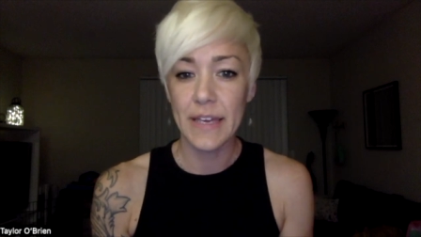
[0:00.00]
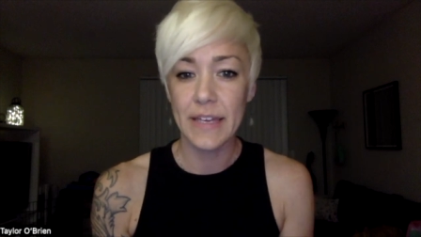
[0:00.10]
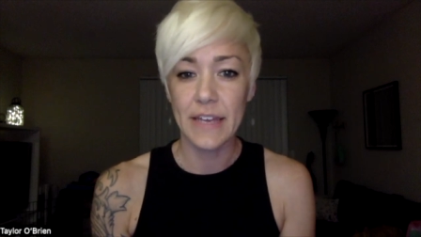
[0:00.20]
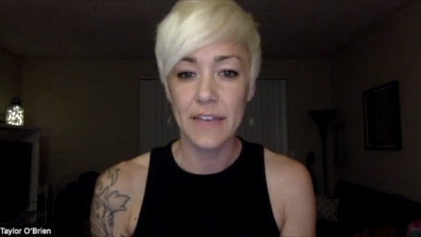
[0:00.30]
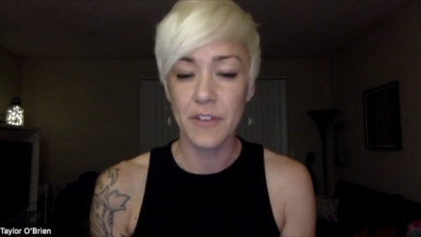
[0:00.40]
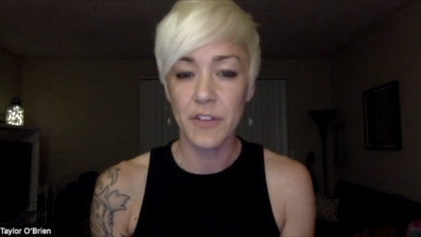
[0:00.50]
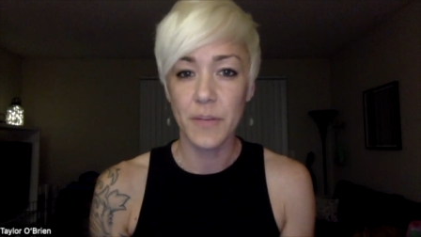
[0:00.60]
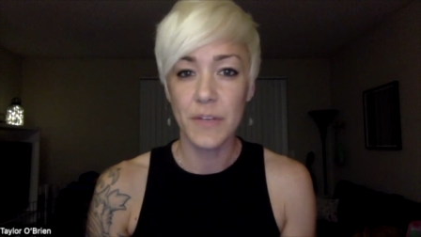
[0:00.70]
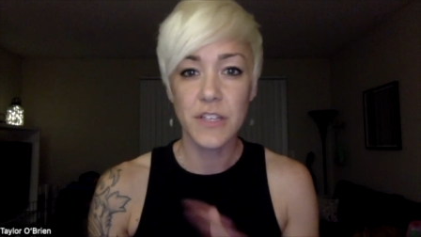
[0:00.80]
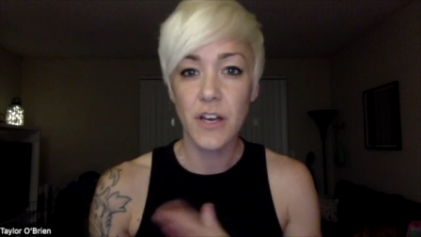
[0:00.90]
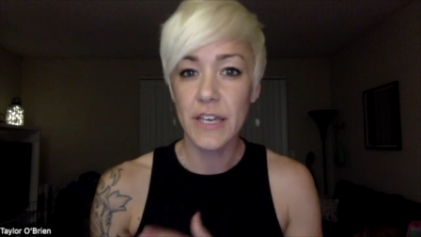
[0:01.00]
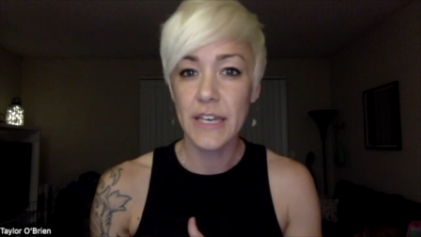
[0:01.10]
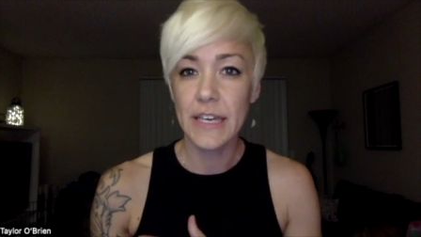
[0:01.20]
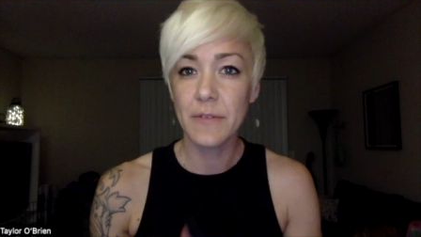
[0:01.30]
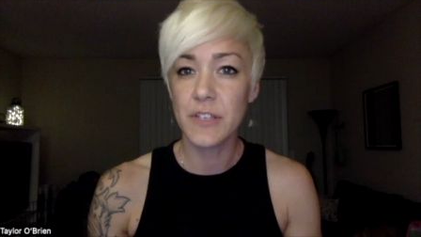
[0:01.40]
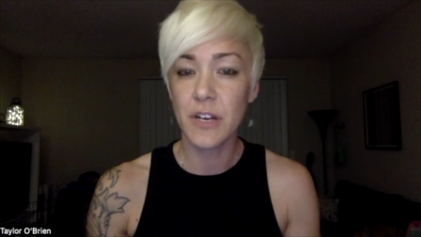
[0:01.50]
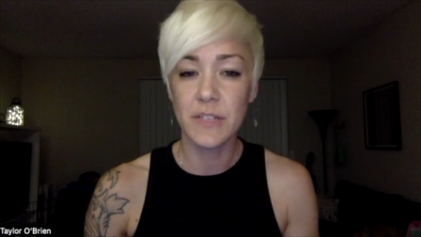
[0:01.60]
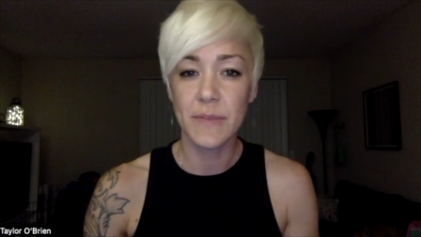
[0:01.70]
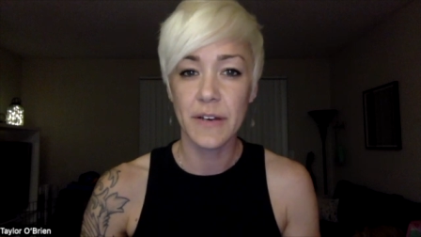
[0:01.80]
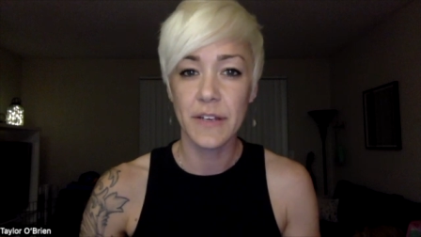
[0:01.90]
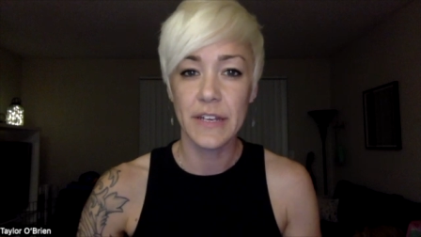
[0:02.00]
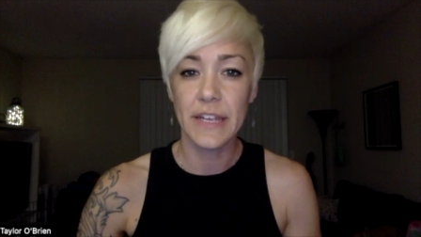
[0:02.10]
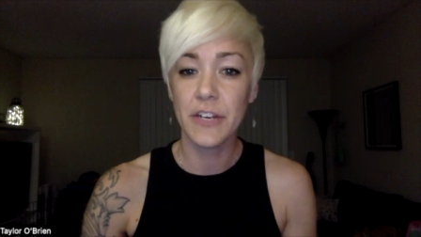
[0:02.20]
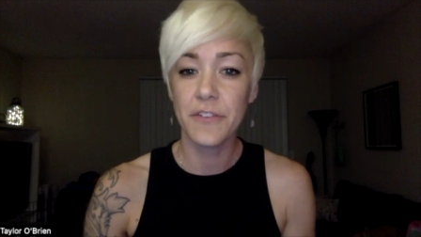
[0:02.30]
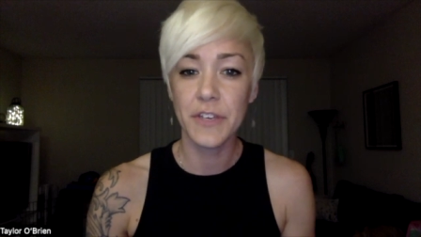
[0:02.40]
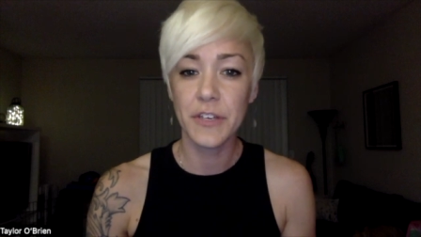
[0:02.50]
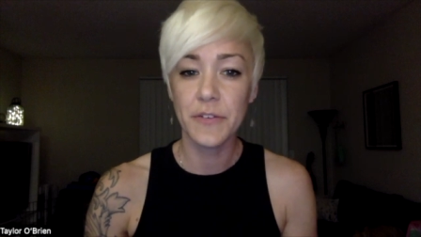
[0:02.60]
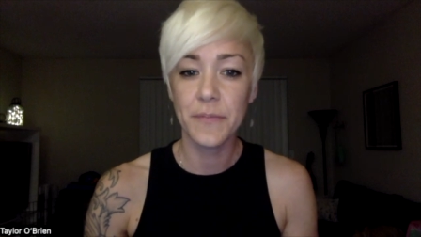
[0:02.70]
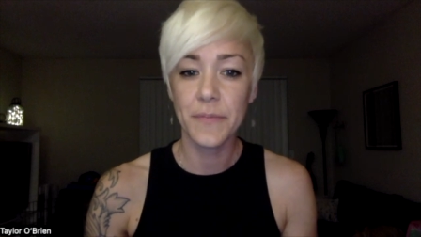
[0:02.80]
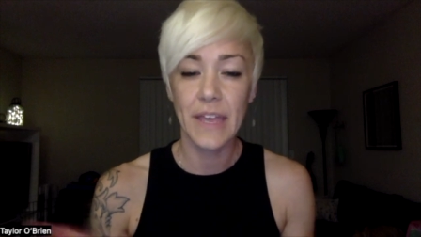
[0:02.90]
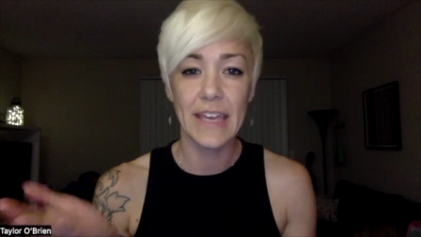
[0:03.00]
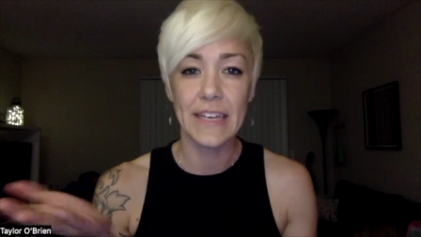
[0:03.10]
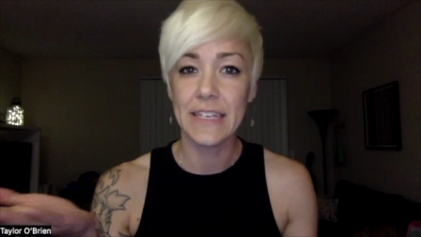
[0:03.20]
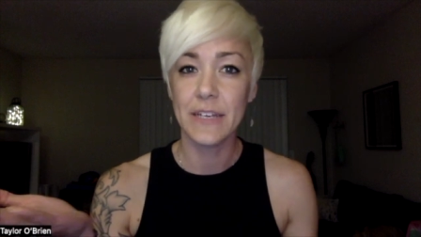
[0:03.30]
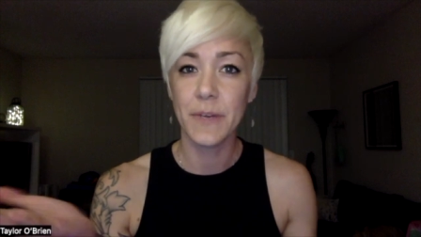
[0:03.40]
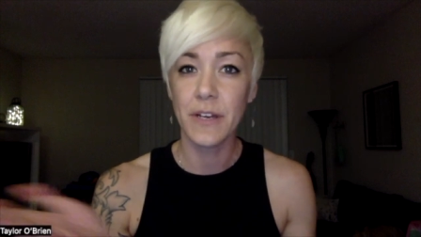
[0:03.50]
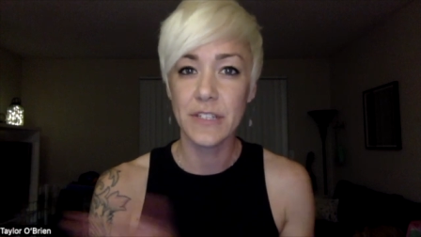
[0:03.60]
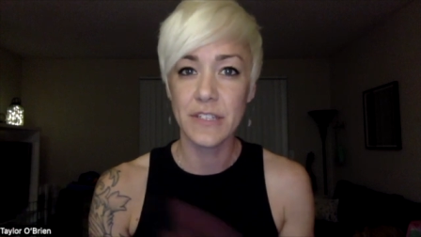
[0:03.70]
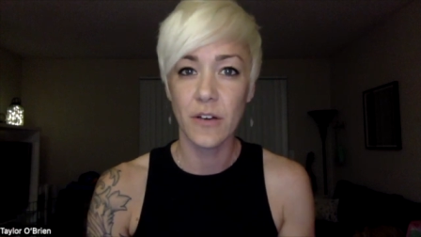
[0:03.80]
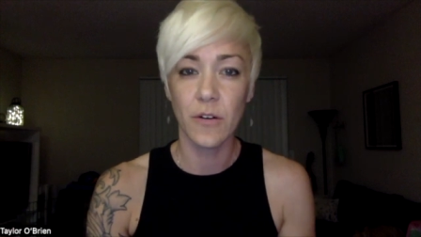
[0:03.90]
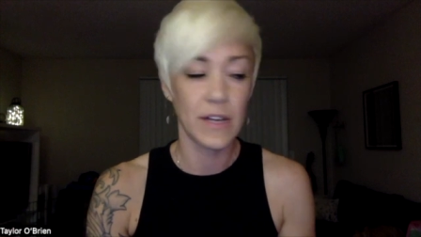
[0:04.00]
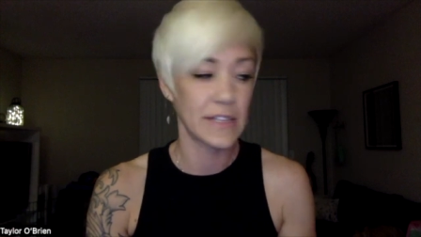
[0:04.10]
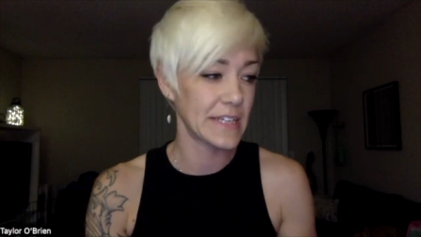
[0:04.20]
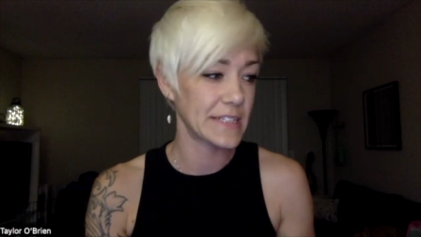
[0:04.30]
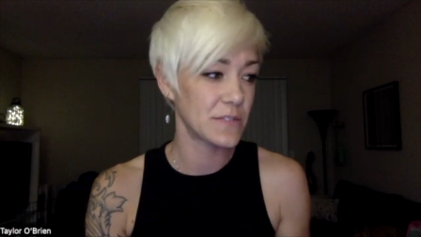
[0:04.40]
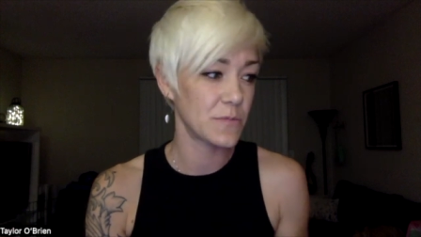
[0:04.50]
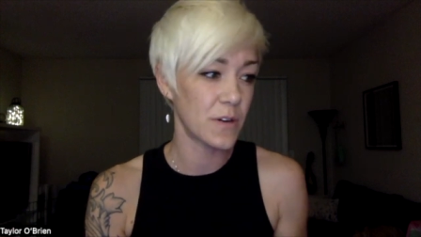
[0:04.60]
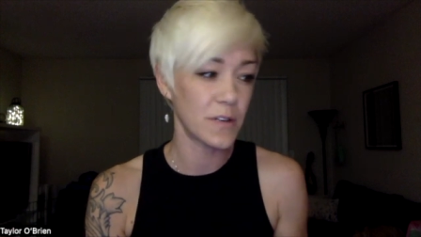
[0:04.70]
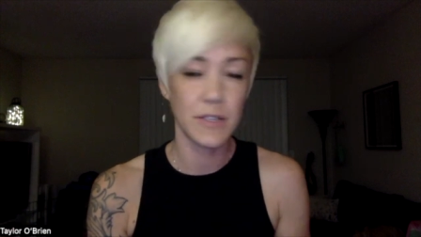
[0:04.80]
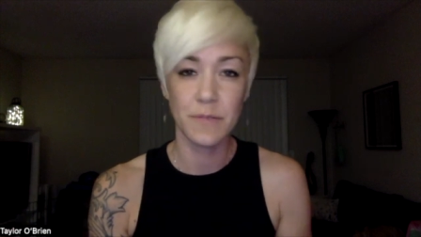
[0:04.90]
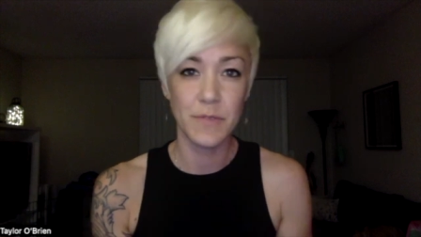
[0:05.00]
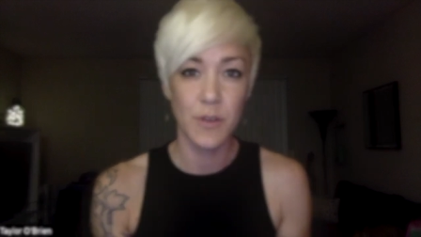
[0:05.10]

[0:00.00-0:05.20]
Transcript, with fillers: And after a little bit of talking, we talked about an interview, and here we are. So I'd like to welcome